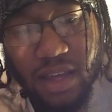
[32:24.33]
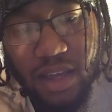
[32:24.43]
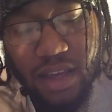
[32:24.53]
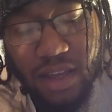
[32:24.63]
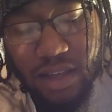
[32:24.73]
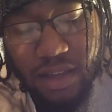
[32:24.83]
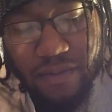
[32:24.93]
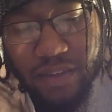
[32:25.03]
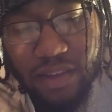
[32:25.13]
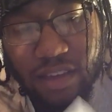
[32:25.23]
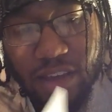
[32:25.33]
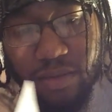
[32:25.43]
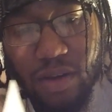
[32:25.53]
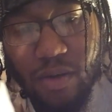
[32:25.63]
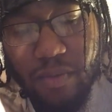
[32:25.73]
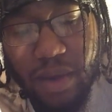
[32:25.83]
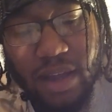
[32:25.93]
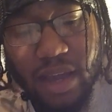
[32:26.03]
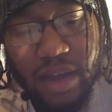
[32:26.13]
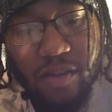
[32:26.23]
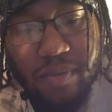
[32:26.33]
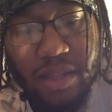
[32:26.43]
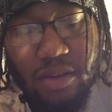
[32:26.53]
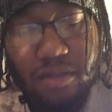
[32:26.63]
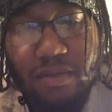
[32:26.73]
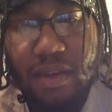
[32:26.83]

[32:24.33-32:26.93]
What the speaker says: hey, this keeps going, man. Ain't gonna be no